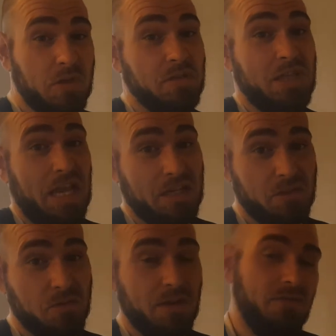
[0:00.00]
because it has
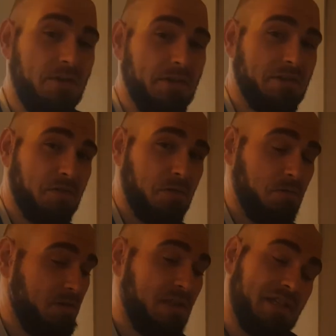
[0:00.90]
to. It follows
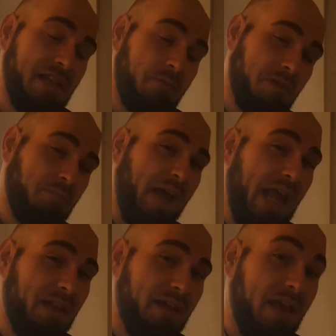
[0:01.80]
rules. The same with the
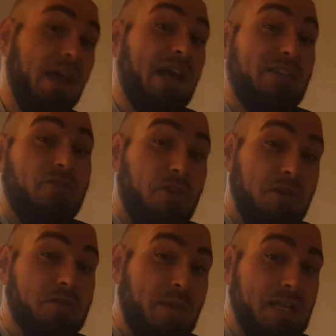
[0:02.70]
pan. It
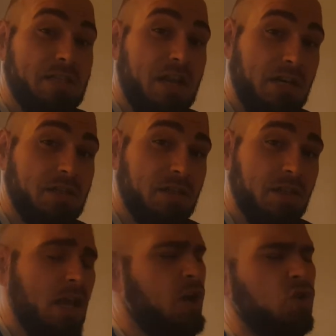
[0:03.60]
follows my instruction
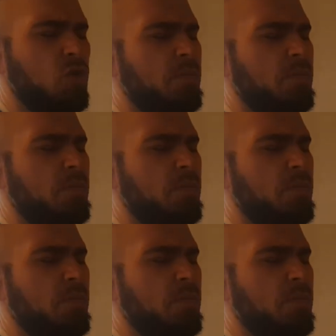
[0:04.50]
to